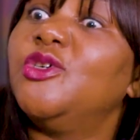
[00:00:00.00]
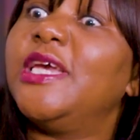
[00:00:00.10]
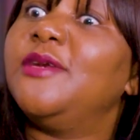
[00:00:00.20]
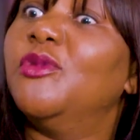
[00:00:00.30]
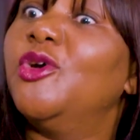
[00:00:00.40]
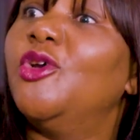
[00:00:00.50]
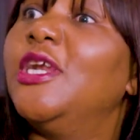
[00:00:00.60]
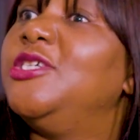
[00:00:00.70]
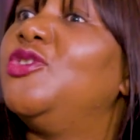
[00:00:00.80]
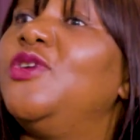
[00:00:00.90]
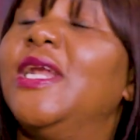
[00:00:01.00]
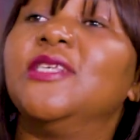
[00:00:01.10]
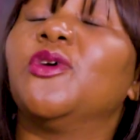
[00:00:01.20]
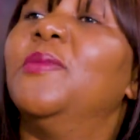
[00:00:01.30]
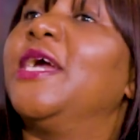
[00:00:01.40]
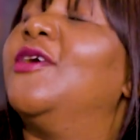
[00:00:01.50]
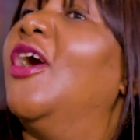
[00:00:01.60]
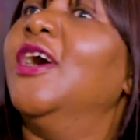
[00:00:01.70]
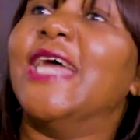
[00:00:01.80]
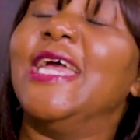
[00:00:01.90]
you get more knowledge, you realize, oh my
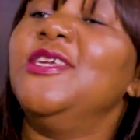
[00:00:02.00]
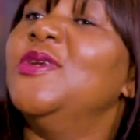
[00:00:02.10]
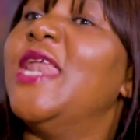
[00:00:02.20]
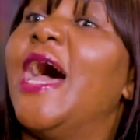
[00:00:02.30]
God, I knew